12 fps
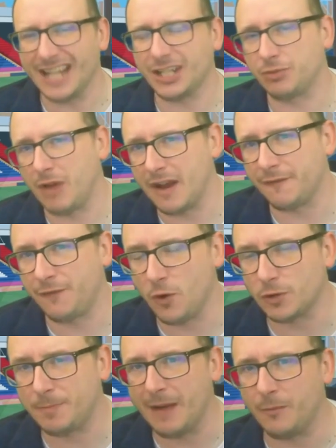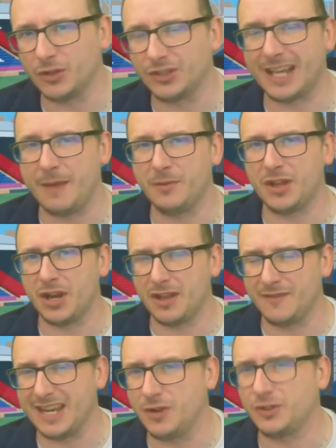Right, folks, back once again with
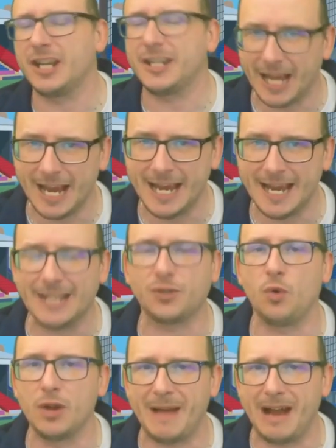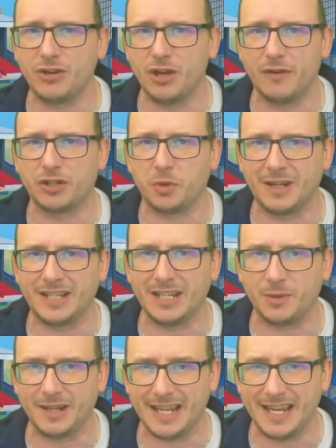another video. Today, it's all about Euro
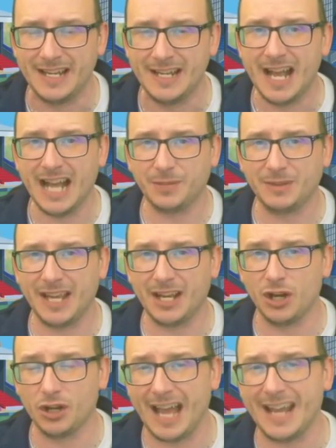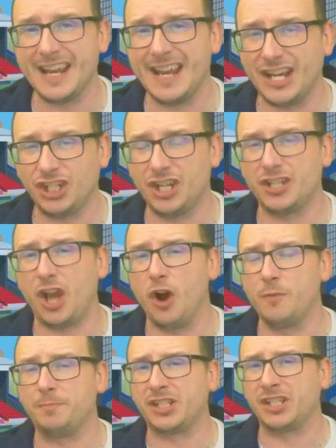2020 as we take a look at a nation's
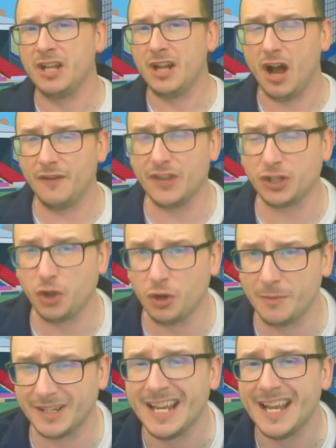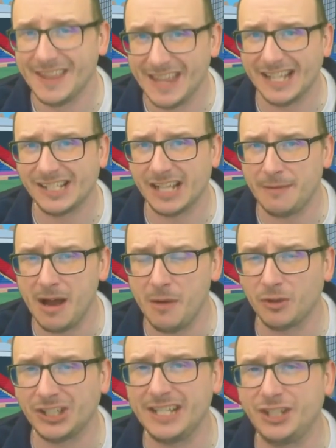hopes of the tournament this summer.
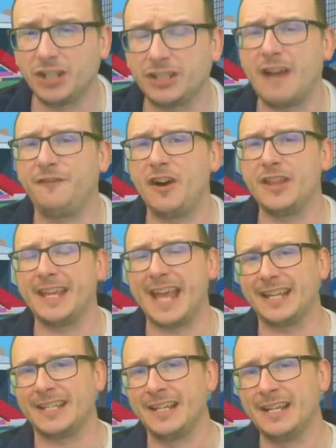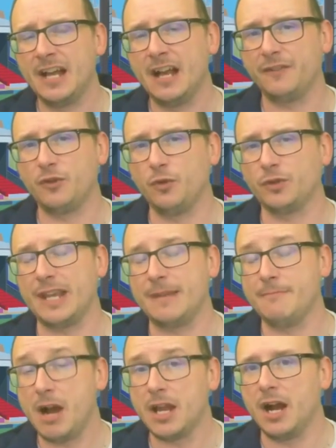We'll see just how far they get, of course,
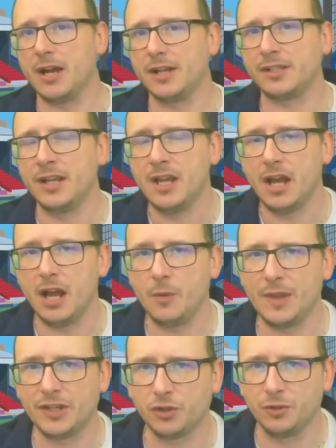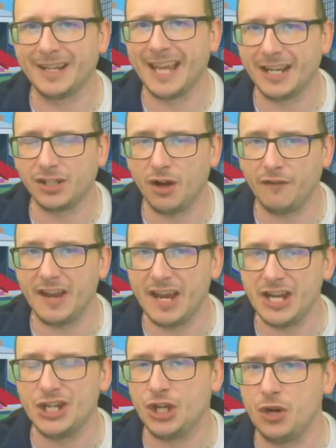in my eyes, when the tournament kicks off
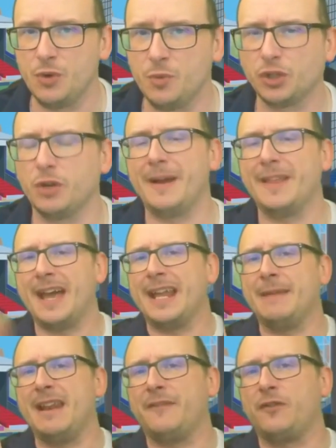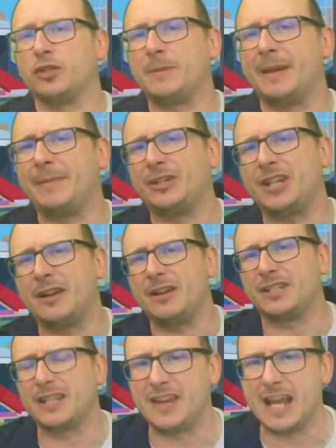in June. We'll talk about that in a minute. Of course, a big shout
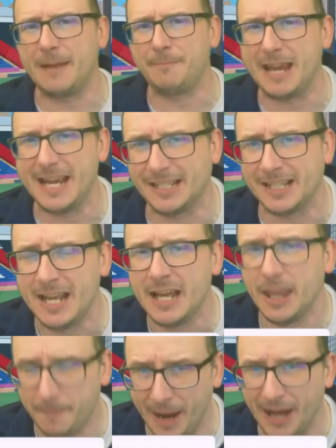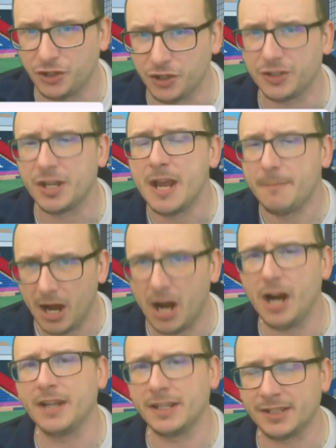out to the VIPs, the patrons
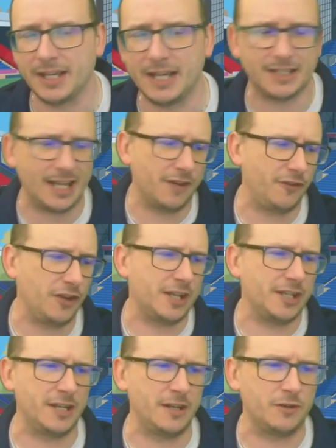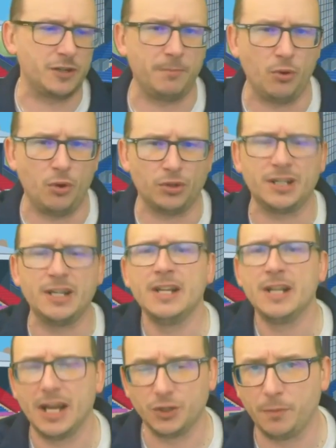behind the scenes. Thank you for your continued support.
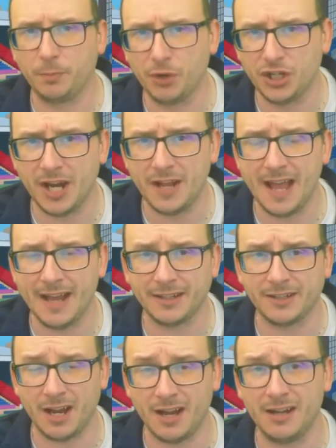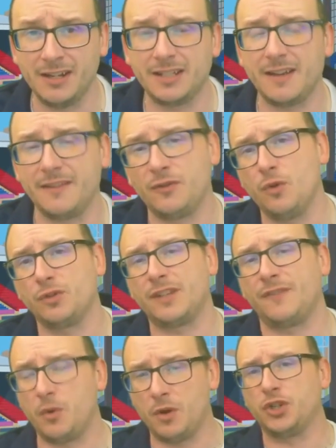I do appreciate that, guys. And, of
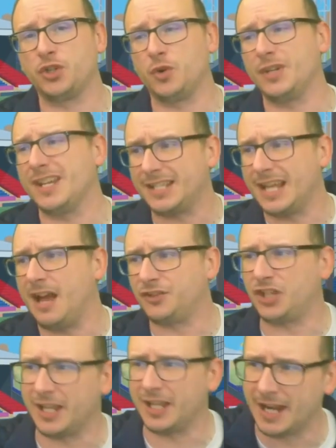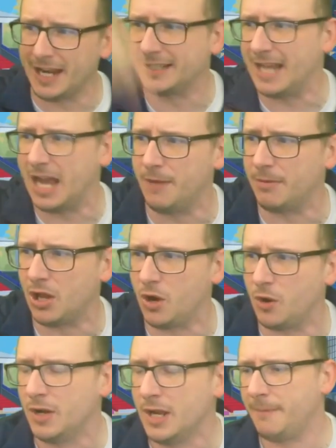course, if you want to join yourselves, check out the links down
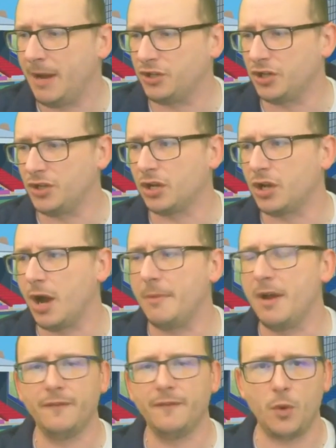below, patreon.com/.